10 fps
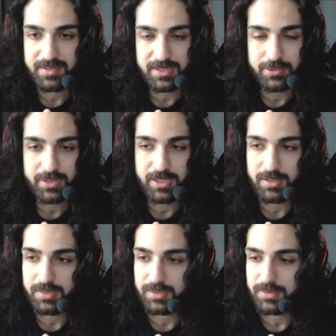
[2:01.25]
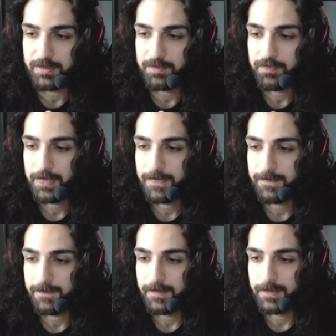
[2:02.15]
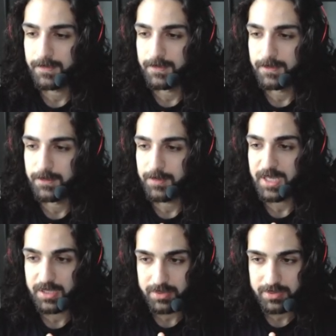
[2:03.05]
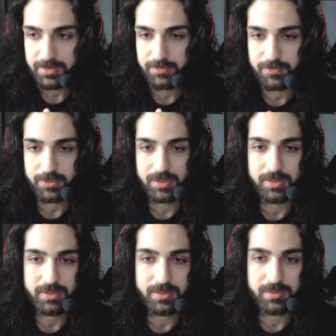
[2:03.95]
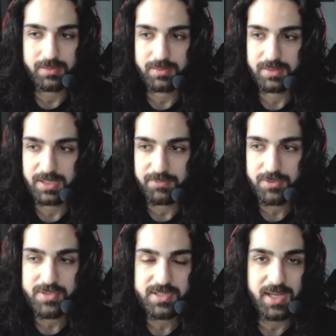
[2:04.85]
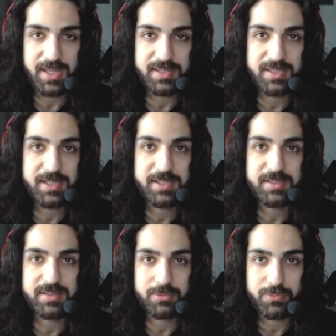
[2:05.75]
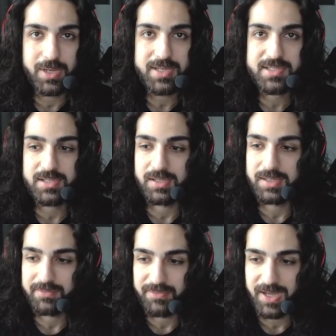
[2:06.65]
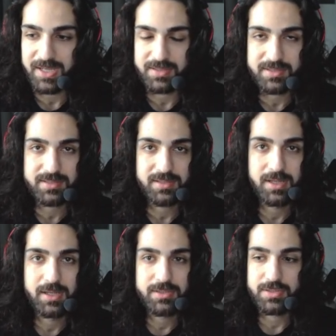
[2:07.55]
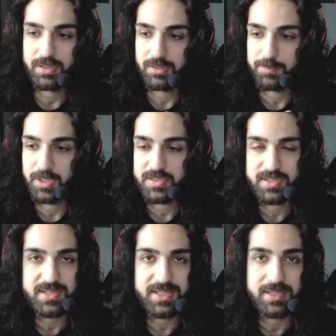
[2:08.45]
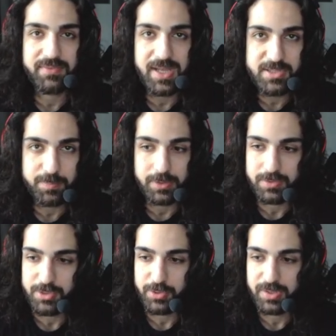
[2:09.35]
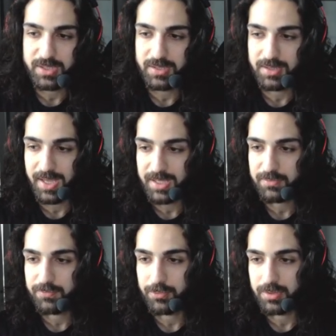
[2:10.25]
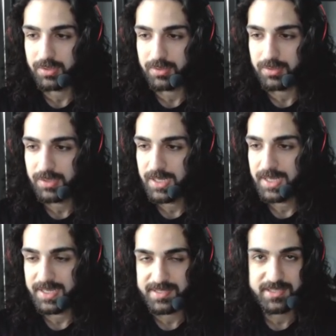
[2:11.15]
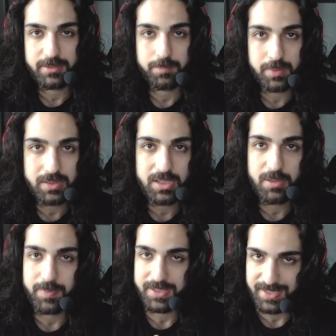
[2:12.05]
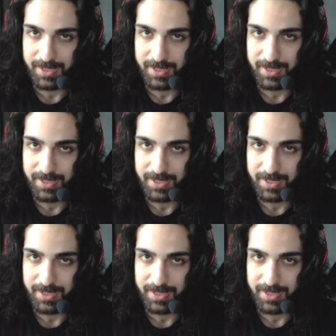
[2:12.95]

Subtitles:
30 on health for the levels, and then the rest on advance. Because it's an advanced build, so you need that for the acid buildup and